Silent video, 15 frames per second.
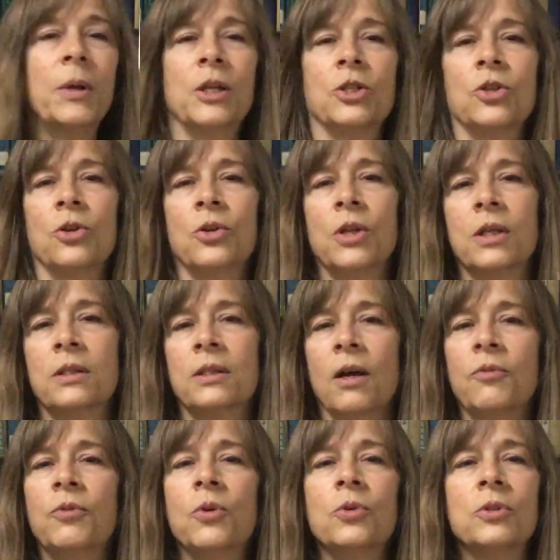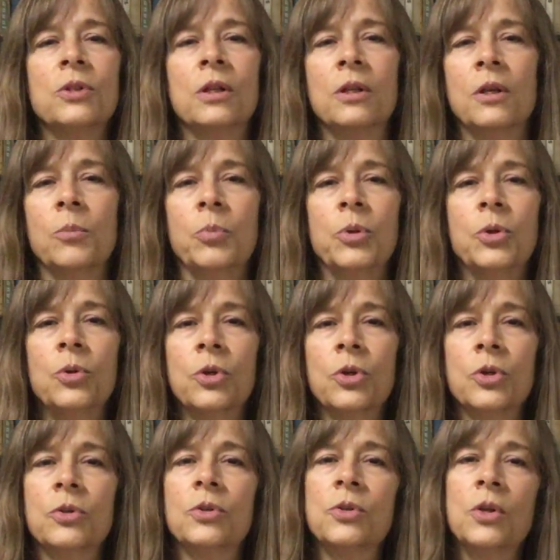to make sure that cell phones and
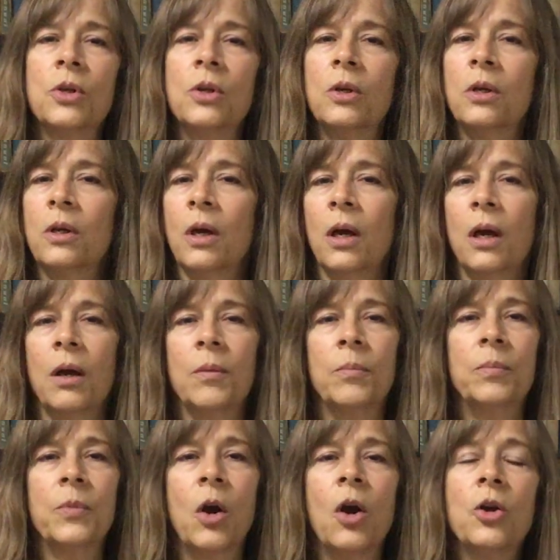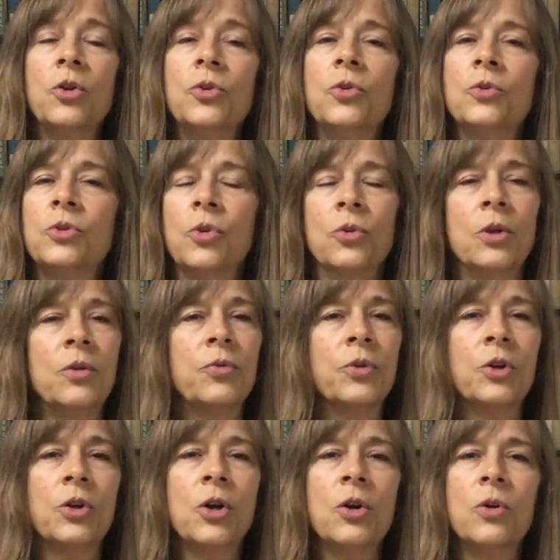computers are used only for
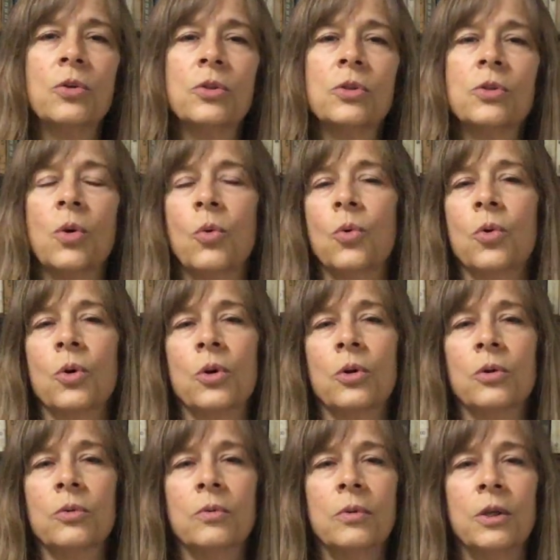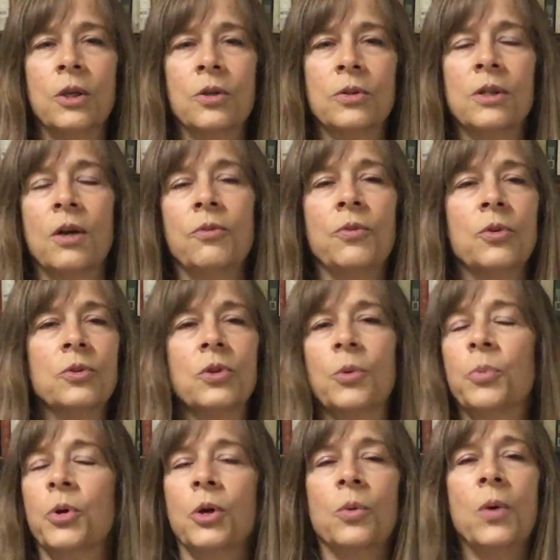notes, or cell phones are
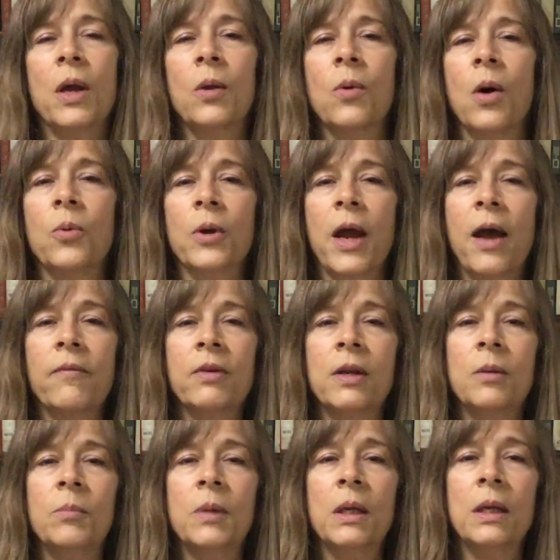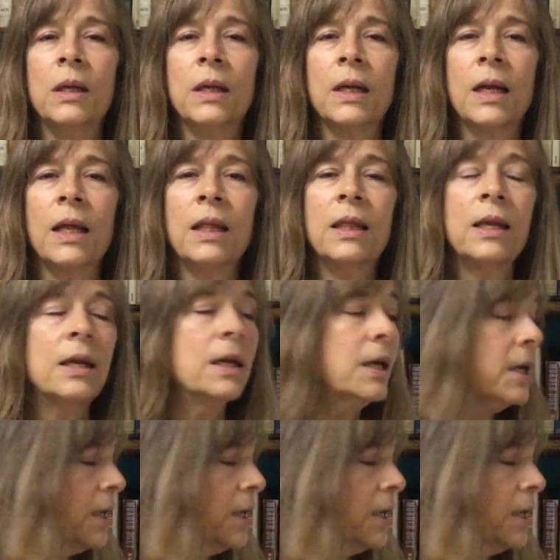put away while we're having a meeting. And I think